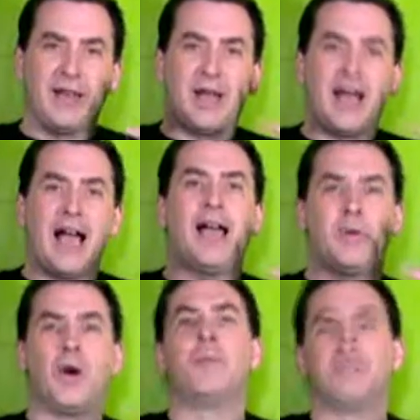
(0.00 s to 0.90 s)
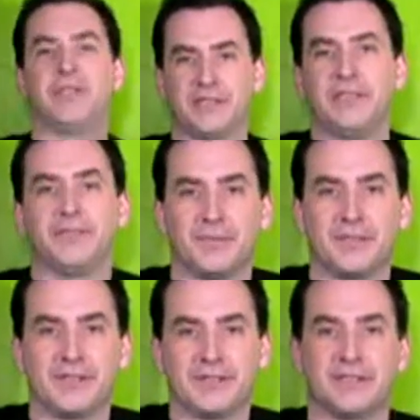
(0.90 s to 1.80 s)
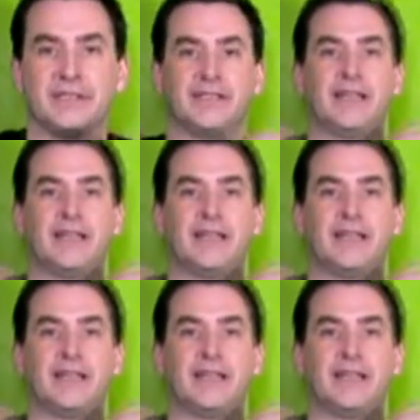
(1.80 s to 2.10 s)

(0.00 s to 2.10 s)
I, I hope to see from this series,